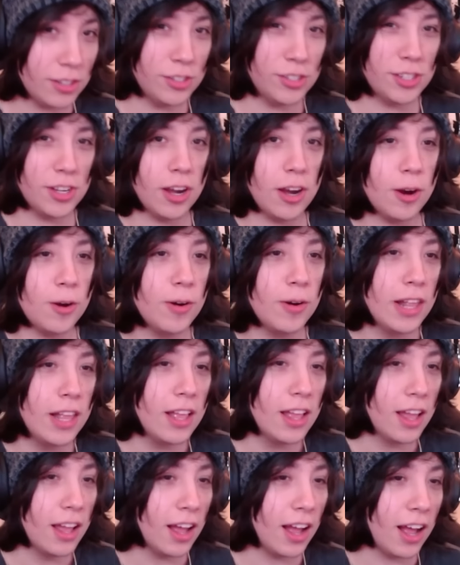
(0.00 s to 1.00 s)
So
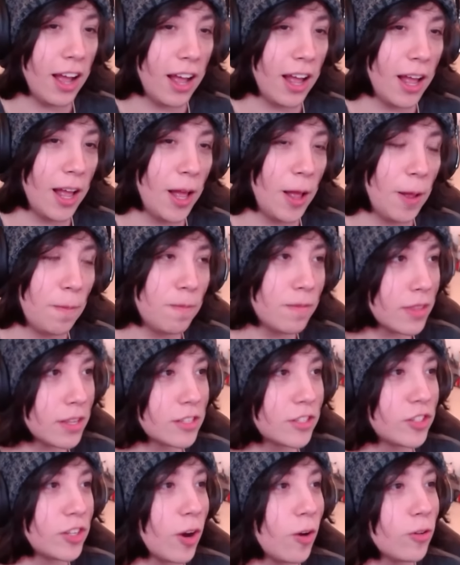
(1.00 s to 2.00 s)
um
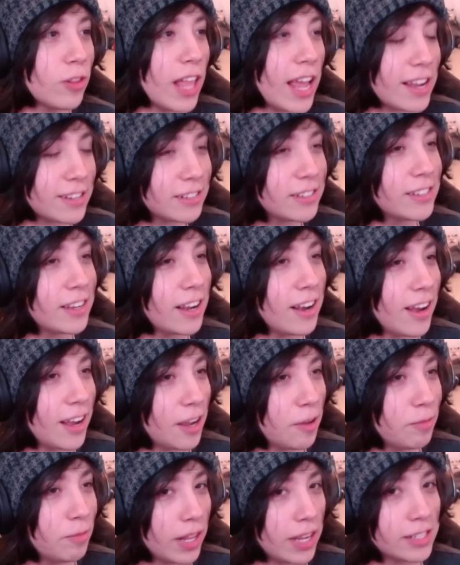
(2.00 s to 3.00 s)
so last
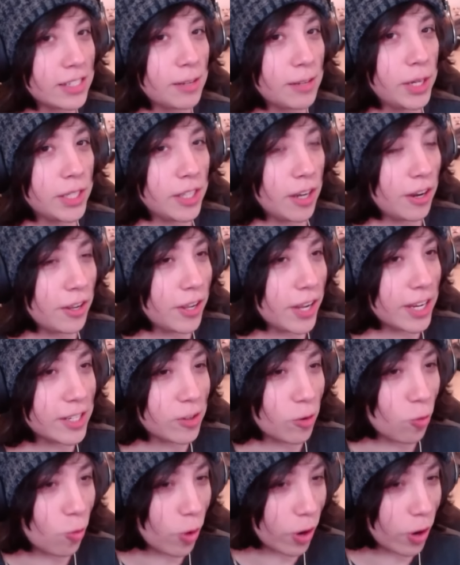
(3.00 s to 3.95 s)
time, last time I taught you guys a